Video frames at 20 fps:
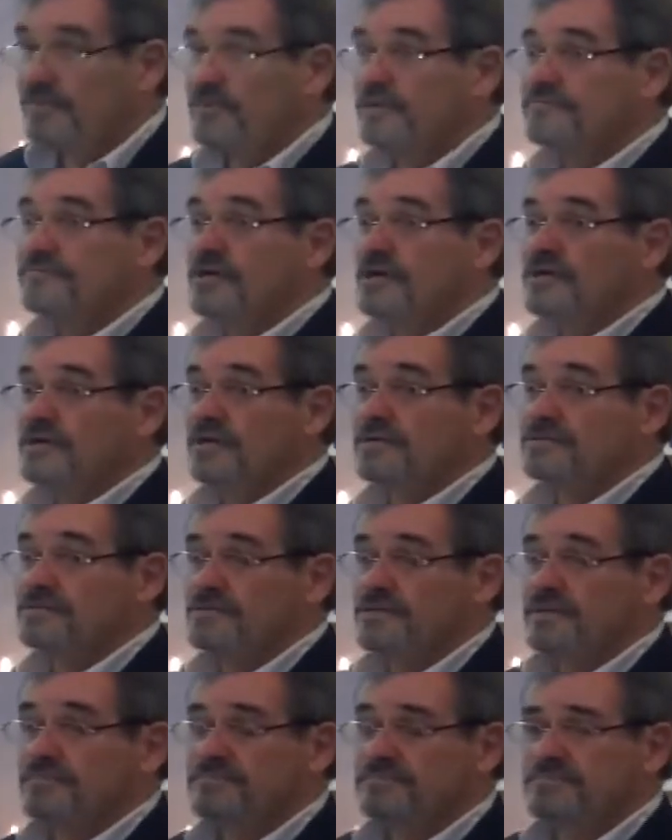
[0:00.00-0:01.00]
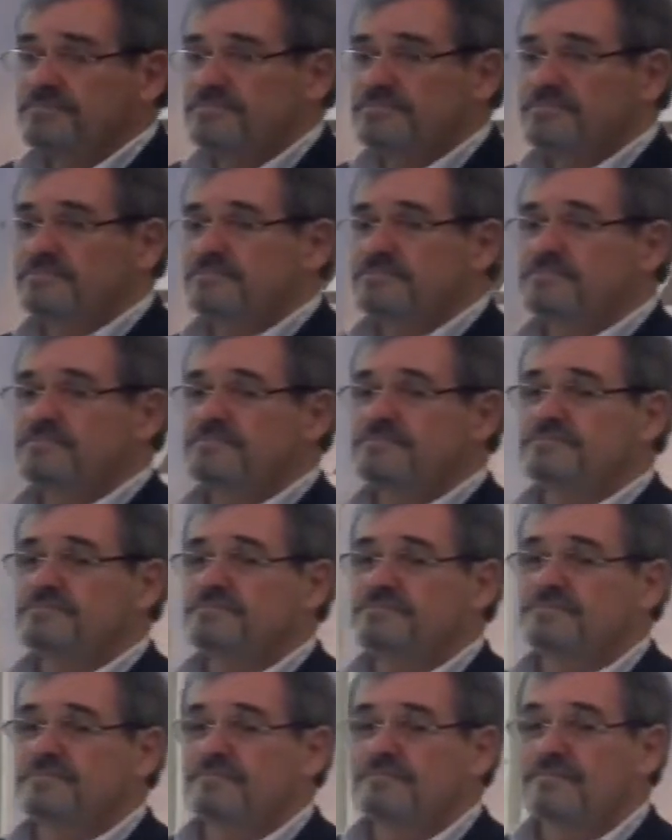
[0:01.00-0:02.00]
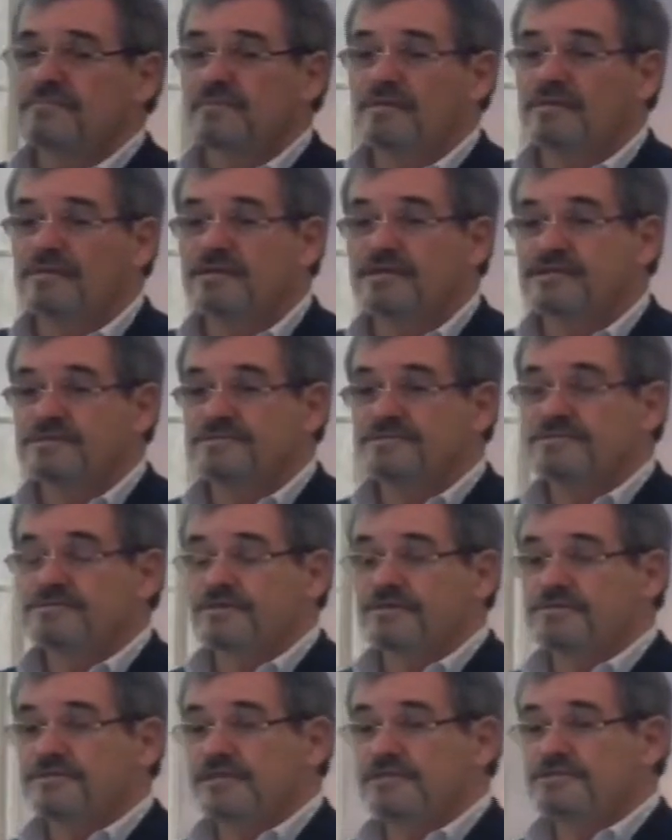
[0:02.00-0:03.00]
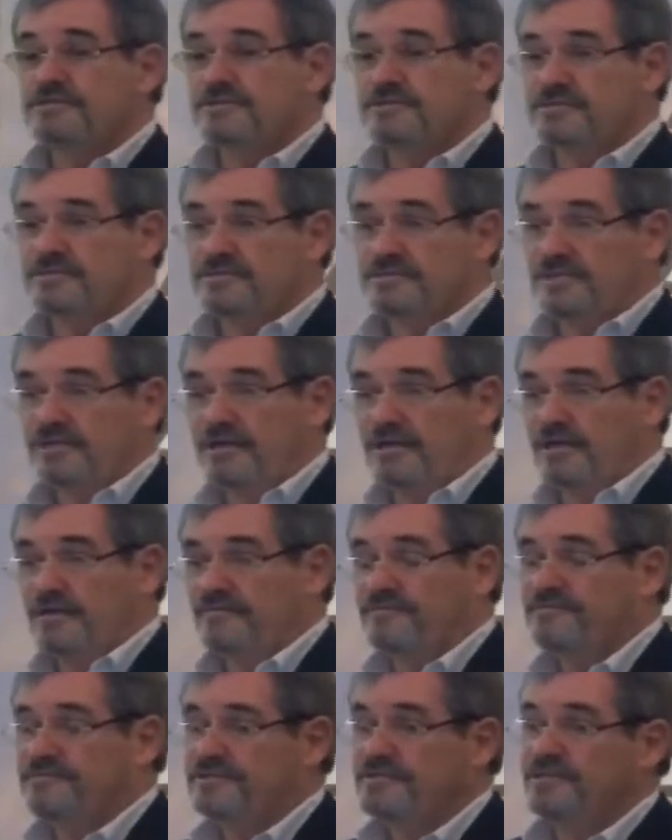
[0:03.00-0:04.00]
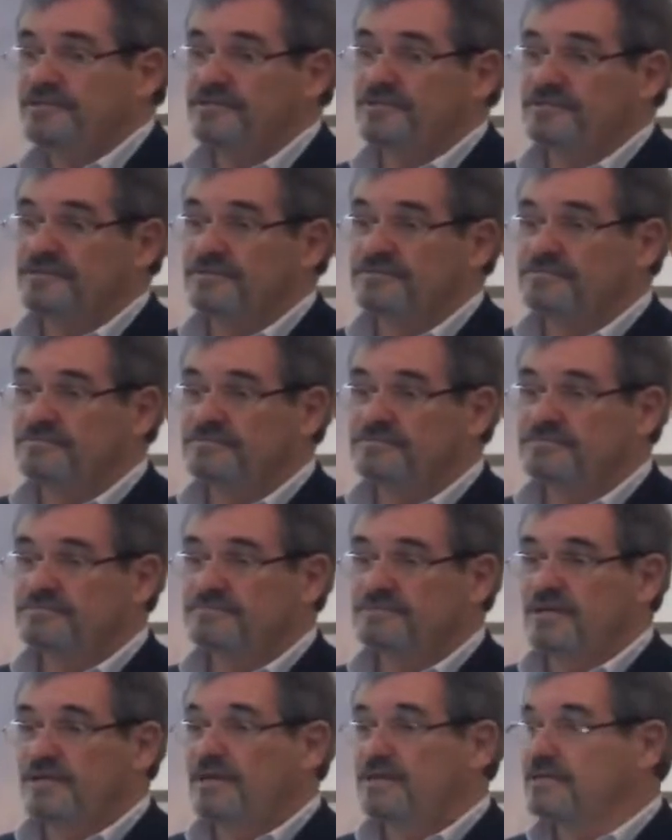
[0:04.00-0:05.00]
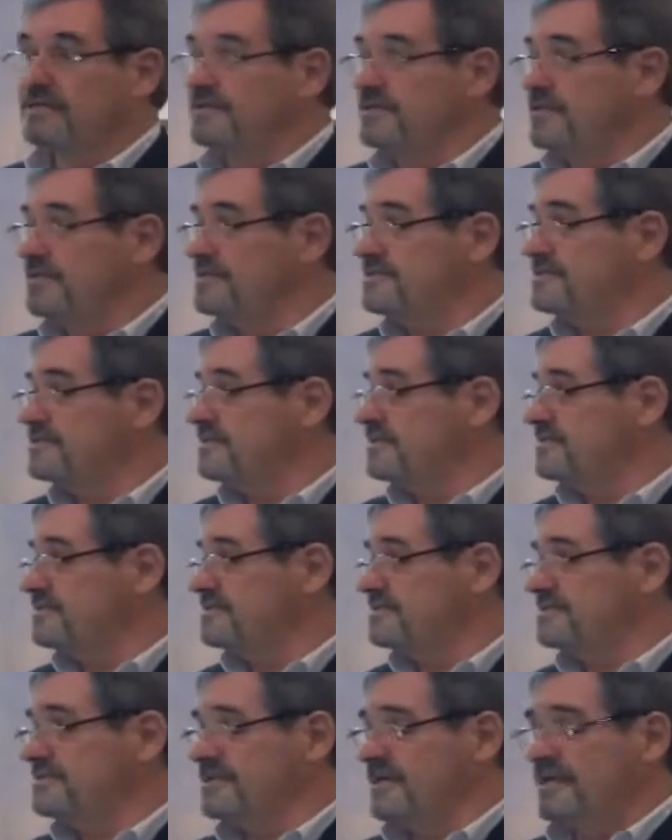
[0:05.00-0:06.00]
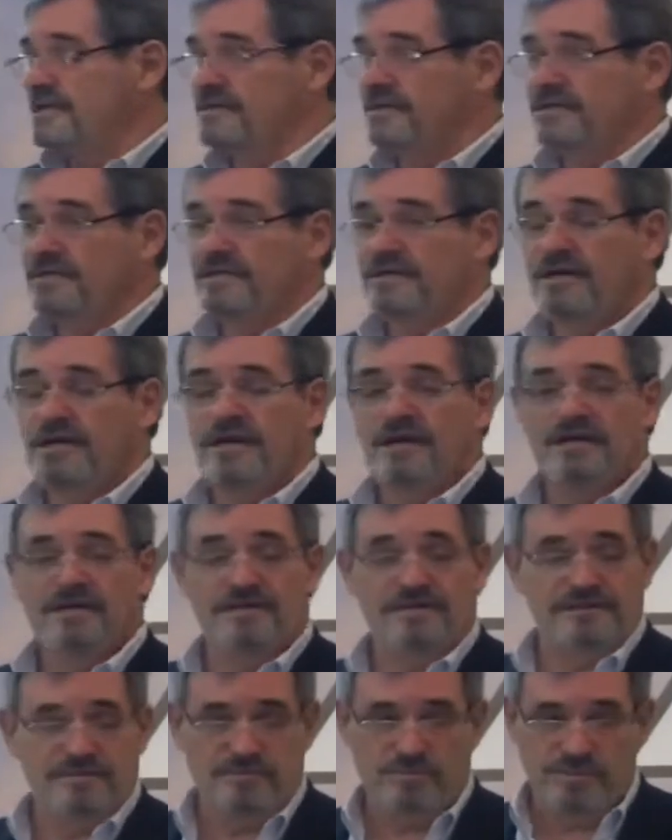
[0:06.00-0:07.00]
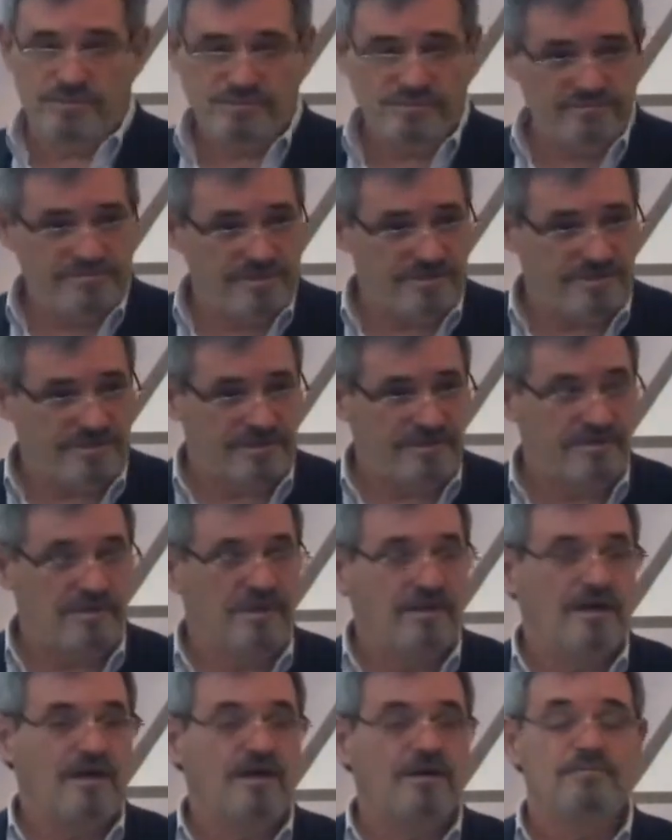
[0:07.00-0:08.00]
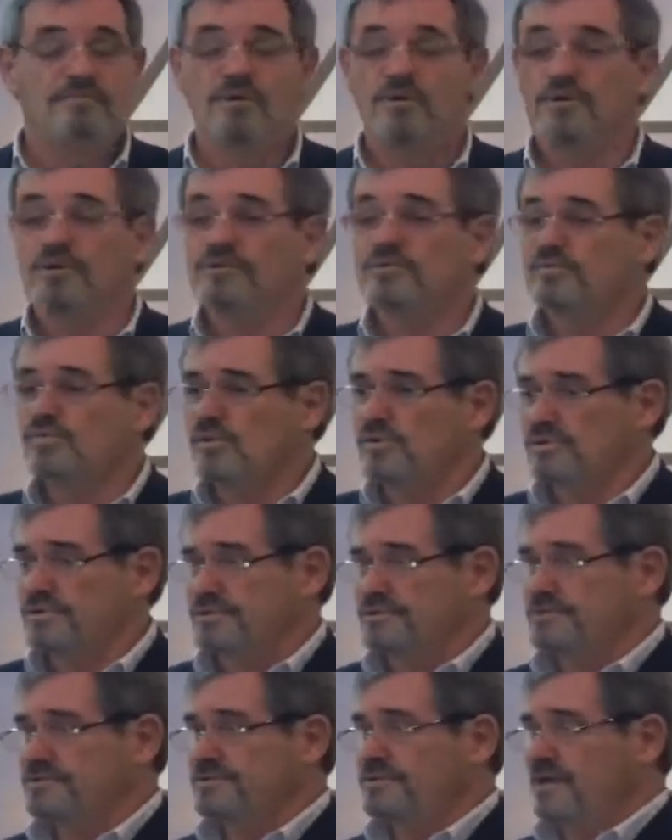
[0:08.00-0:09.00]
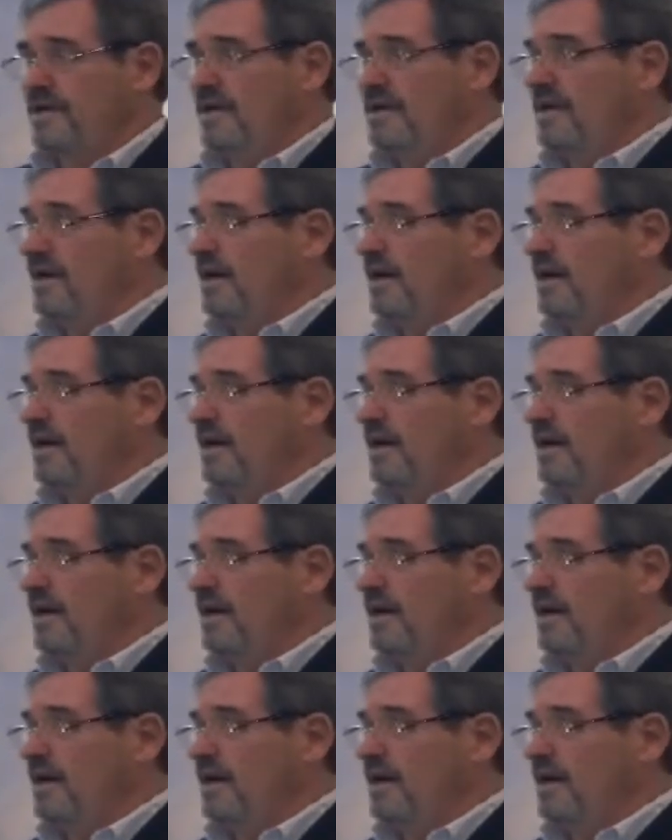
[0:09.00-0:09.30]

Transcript: We've done our job. Yes, there are nations left to heal. Yes, sadly, there will be more wars.